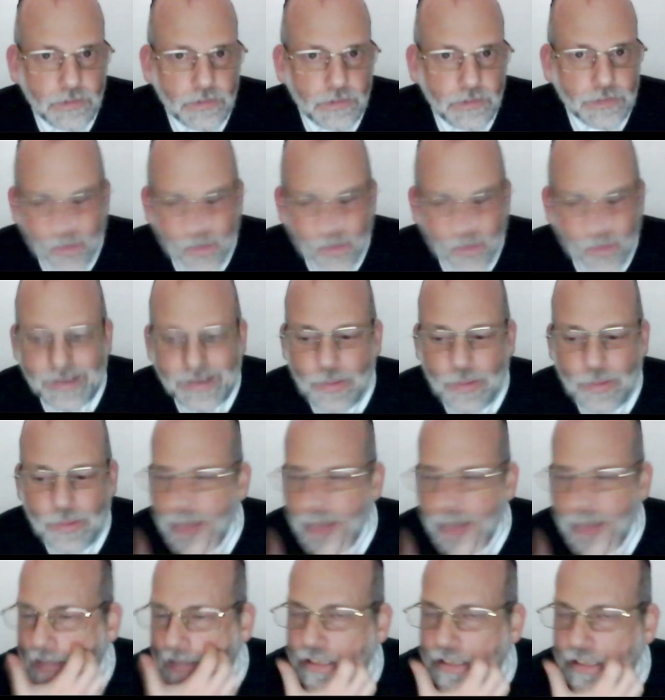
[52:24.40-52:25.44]
No one's coming
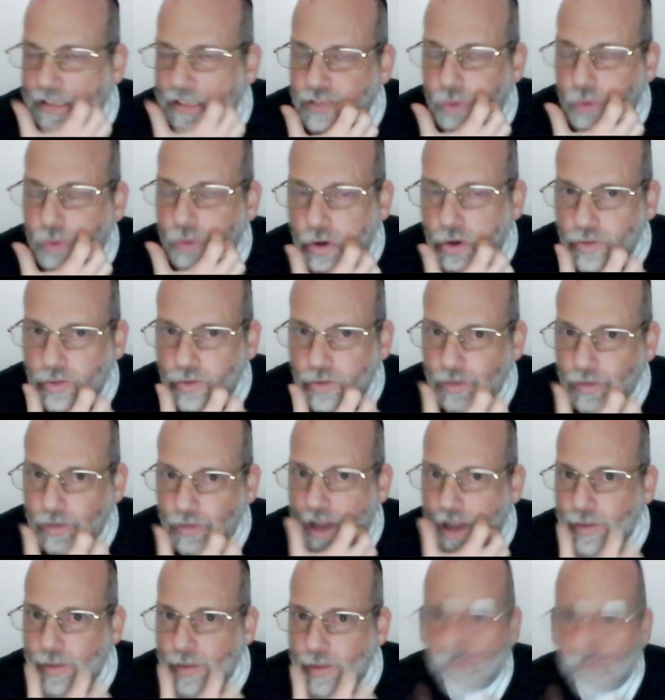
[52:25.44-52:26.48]
back to this world. We're
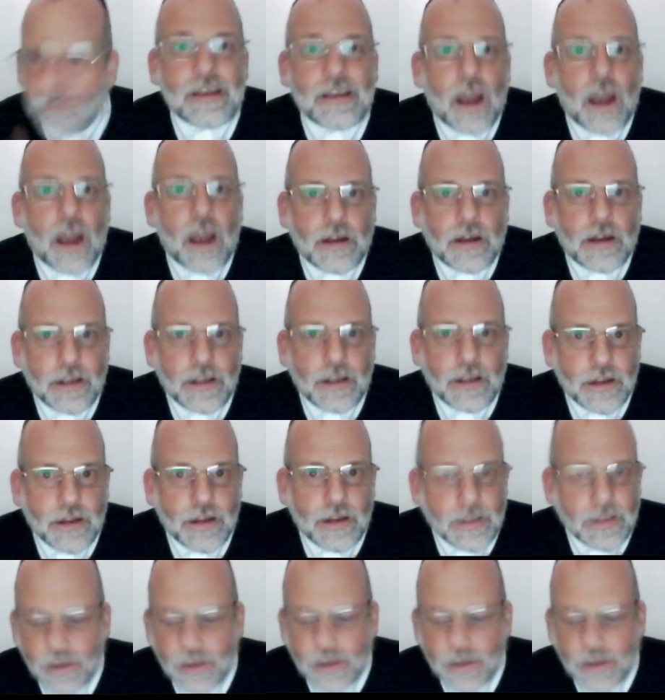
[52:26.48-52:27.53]
not going to be reincarnated
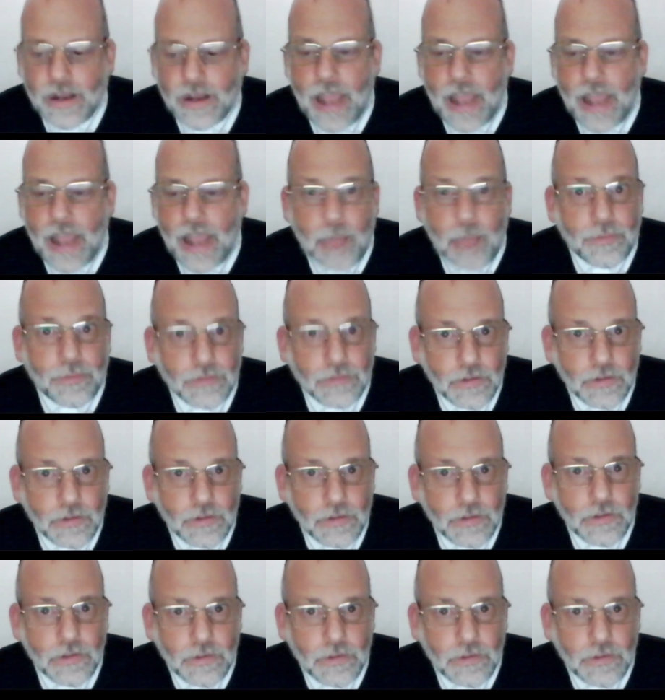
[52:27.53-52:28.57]
again. It's not going to happen.
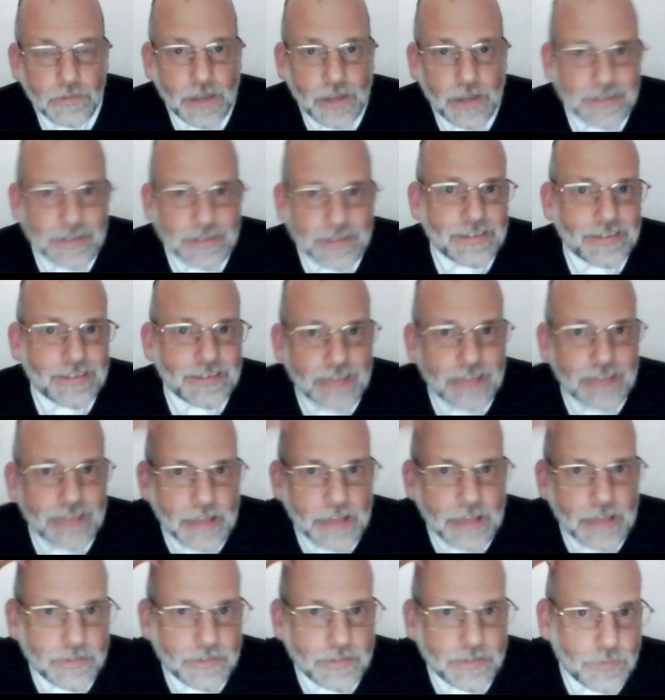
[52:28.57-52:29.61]
Right? This is
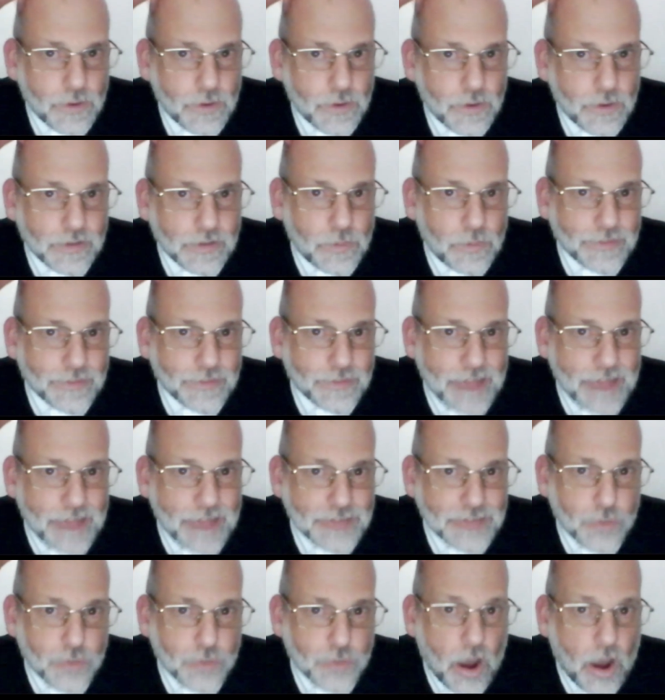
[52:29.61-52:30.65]
it. We're the
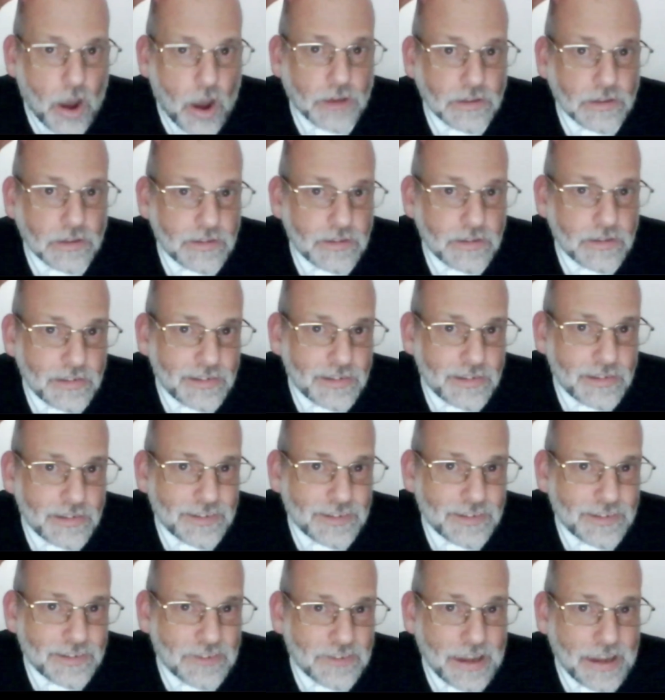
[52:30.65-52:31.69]
last run.
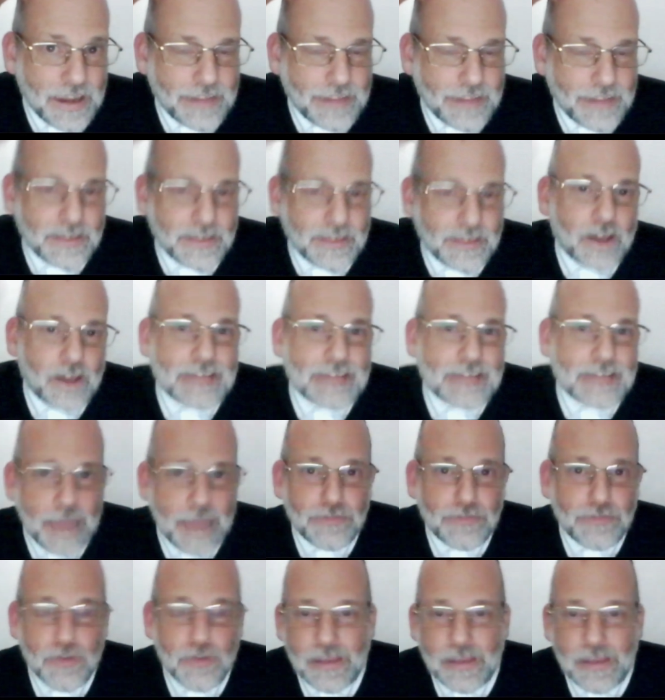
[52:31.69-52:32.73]
Right? I think God's
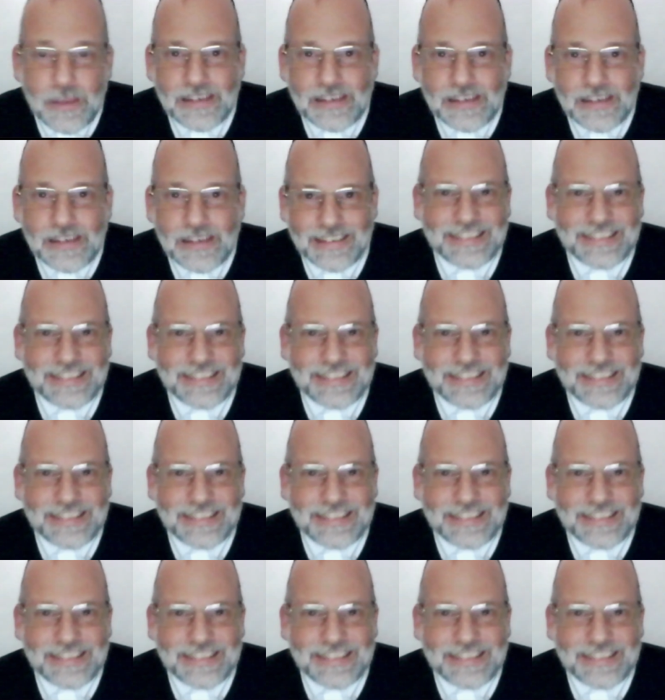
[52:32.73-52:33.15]
happy for me.